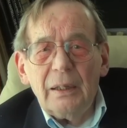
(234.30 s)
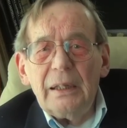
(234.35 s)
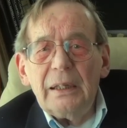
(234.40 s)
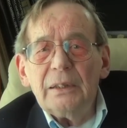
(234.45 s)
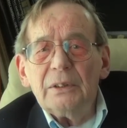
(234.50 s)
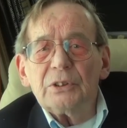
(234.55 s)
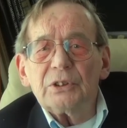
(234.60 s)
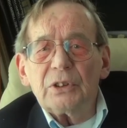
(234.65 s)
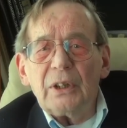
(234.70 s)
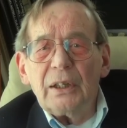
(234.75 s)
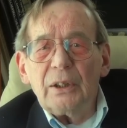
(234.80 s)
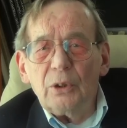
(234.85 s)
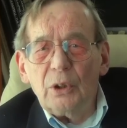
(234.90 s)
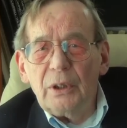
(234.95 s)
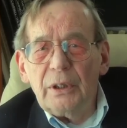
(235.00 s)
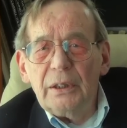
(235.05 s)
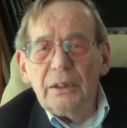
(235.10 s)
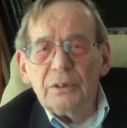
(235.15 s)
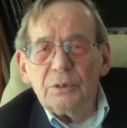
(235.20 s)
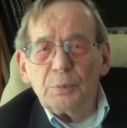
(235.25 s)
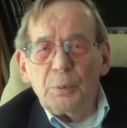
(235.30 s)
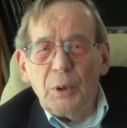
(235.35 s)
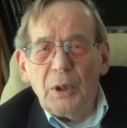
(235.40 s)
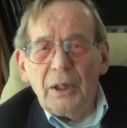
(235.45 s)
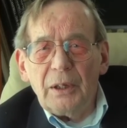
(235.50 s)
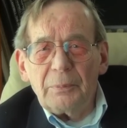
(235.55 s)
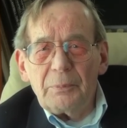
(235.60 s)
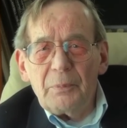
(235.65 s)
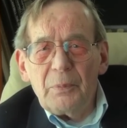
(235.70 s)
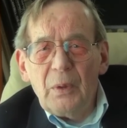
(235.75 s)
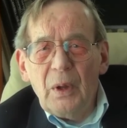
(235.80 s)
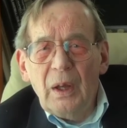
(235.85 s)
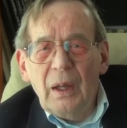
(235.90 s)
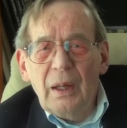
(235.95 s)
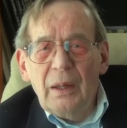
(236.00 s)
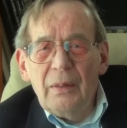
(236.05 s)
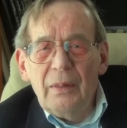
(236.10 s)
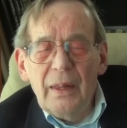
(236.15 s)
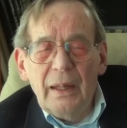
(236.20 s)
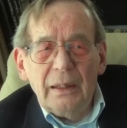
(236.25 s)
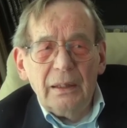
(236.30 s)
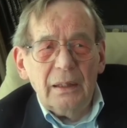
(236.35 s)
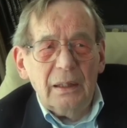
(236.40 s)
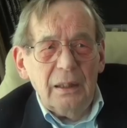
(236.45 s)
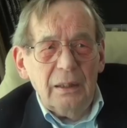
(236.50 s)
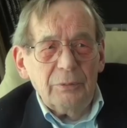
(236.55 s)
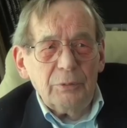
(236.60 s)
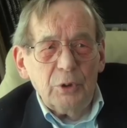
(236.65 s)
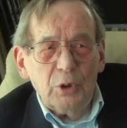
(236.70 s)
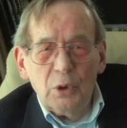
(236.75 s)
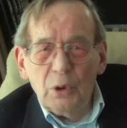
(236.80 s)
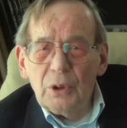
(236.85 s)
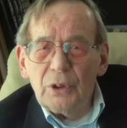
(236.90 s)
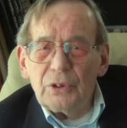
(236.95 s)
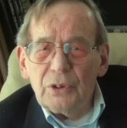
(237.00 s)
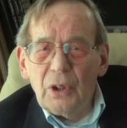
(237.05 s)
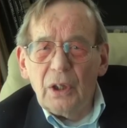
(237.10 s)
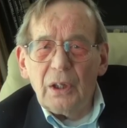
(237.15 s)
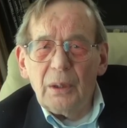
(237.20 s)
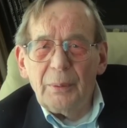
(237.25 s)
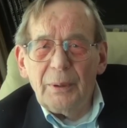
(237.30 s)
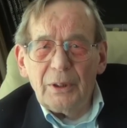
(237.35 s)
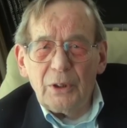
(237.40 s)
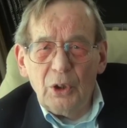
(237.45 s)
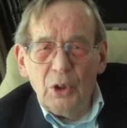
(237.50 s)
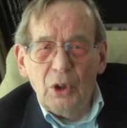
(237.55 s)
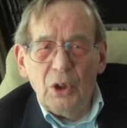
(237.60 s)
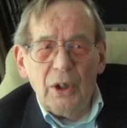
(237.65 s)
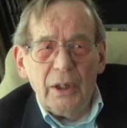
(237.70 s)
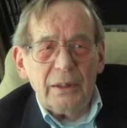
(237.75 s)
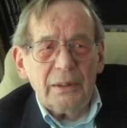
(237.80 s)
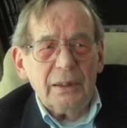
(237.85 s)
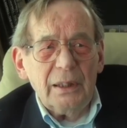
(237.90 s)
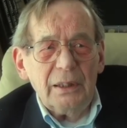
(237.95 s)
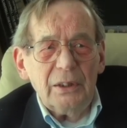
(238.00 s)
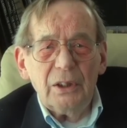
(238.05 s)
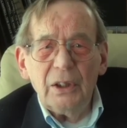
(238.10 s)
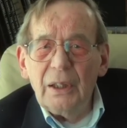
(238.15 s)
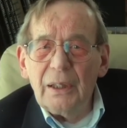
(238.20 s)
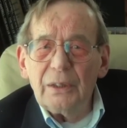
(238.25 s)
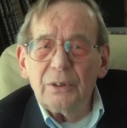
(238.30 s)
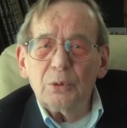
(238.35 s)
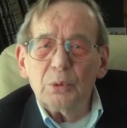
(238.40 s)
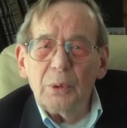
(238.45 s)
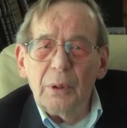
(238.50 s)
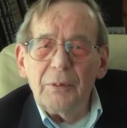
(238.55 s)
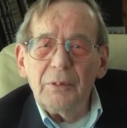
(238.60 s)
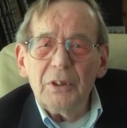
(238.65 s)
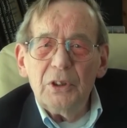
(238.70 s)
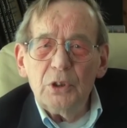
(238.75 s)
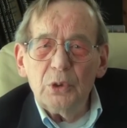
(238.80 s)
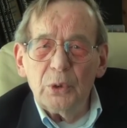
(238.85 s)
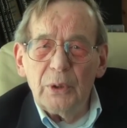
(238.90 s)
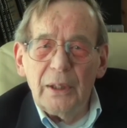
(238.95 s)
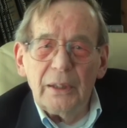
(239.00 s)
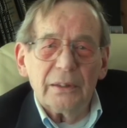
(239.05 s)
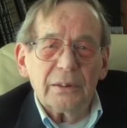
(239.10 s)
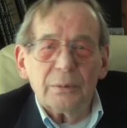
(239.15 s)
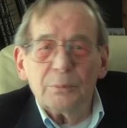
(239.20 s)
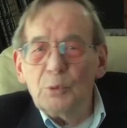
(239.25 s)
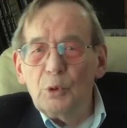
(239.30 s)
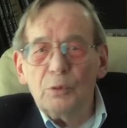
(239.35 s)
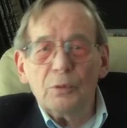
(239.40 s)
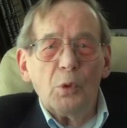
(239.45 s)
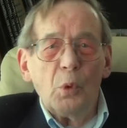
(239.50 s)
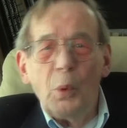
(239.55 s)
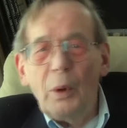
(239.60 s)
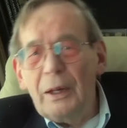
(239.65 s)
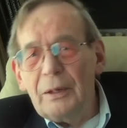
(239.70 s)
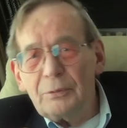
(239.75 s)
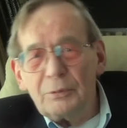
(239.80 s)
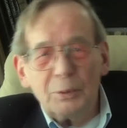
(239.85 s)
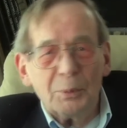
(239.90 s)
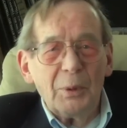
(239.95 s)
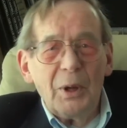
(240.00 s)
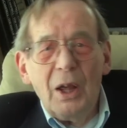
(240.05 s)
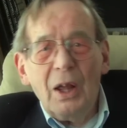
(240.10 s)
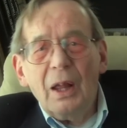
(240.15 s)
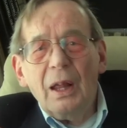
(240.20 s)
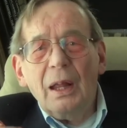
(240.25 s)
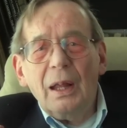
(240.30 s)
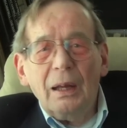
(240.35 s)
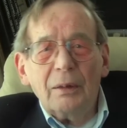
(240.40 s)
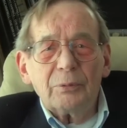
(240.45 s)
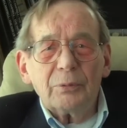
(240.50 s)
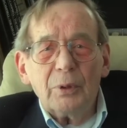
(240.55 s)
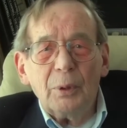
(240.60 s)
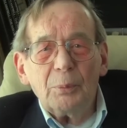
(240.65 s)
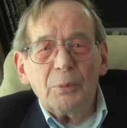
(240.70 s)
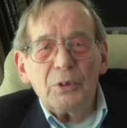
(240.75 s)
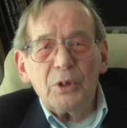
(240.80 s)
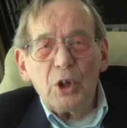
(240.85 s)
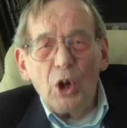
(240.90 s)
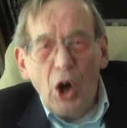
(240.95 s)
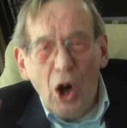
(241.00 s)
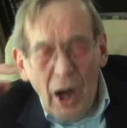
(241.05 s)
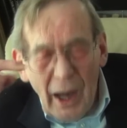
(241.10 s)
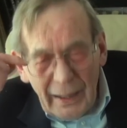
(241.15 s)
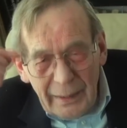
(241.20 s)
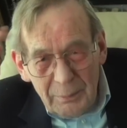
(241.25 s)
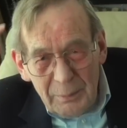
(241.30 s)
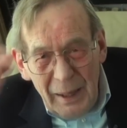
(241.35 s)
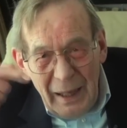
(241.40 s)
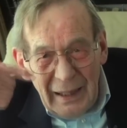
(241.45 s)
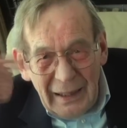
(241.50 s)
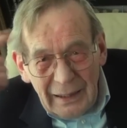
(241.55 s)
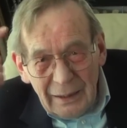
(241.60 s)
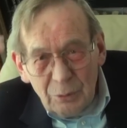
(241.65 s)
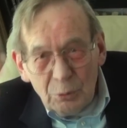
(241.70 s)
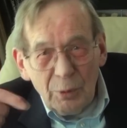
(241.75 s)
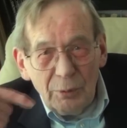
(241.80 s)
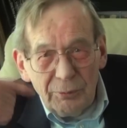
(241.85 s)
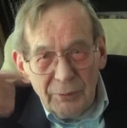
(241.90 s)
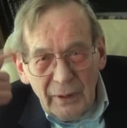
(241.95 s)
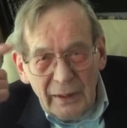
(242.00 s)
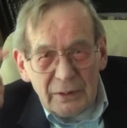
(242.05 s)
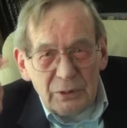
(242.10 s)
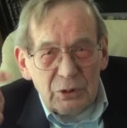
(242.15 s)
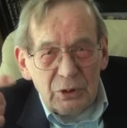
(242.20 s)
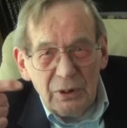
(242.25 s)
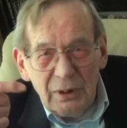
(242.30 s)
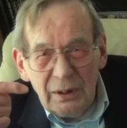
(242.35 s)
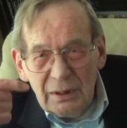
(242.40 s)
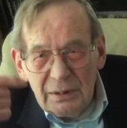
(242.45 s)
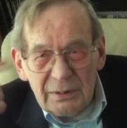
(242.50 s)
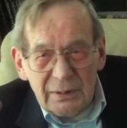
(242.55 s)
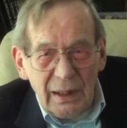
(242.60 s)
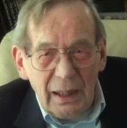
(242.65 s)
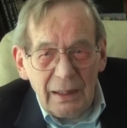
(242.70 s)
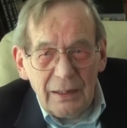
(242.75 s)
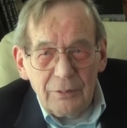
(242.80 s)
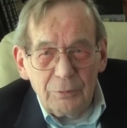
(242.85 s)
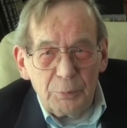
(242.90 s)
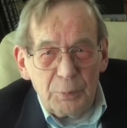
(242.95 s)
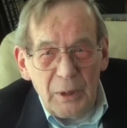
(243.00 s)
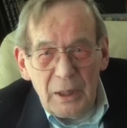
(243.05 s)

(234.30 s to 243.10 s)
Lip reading: insight on his part, that if you're going to talk about God, then you got to do everything you can to move away from the automatic reflection inside of